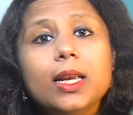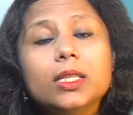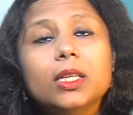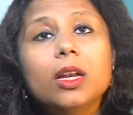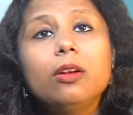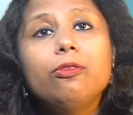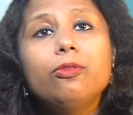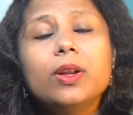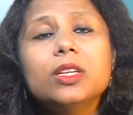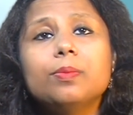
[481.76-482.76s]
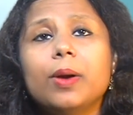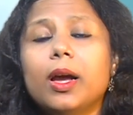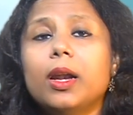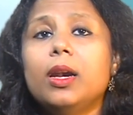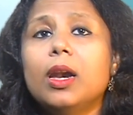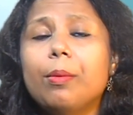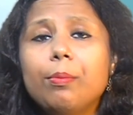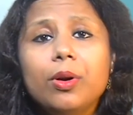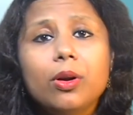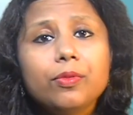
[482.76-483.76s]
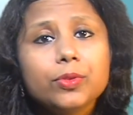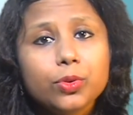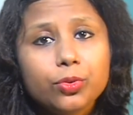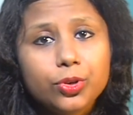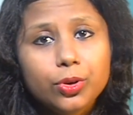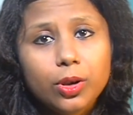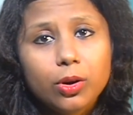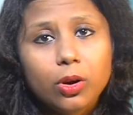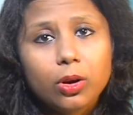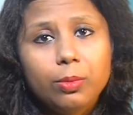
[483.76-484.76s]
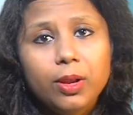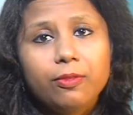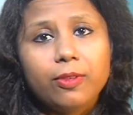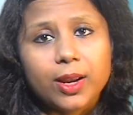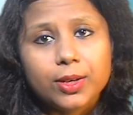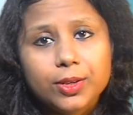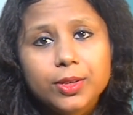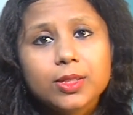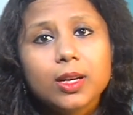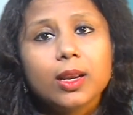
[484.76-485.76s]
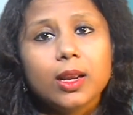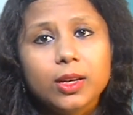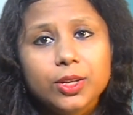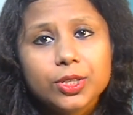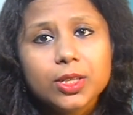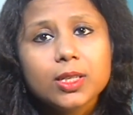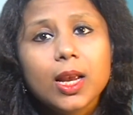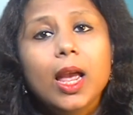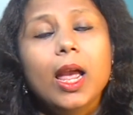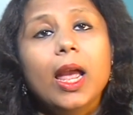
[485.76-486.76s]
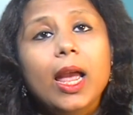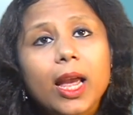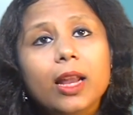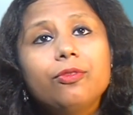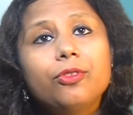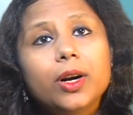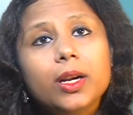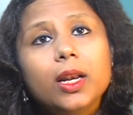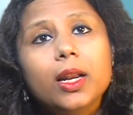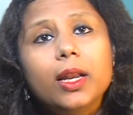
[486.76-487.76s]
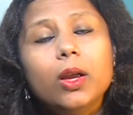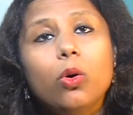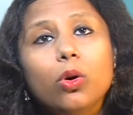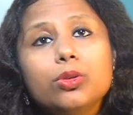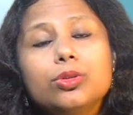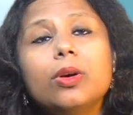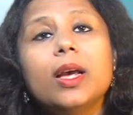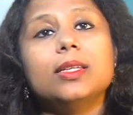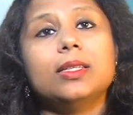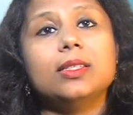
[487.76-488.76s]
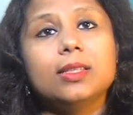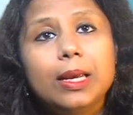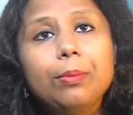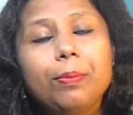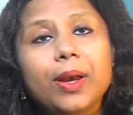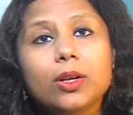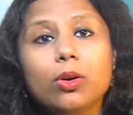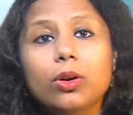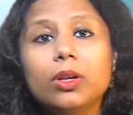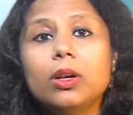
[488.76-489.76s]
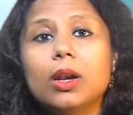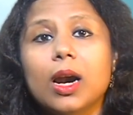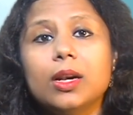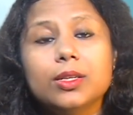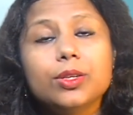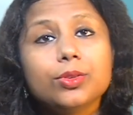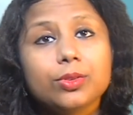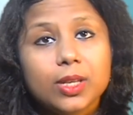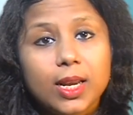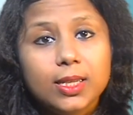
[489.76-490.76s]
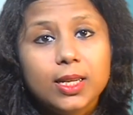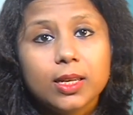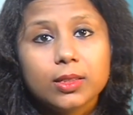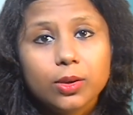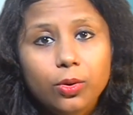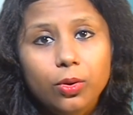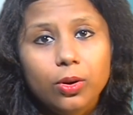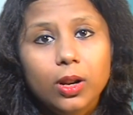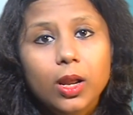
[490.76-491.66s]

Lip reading: is influenced by a number of socio-economic factors and conditions, and fertility also has its impact on the larger society as a whole.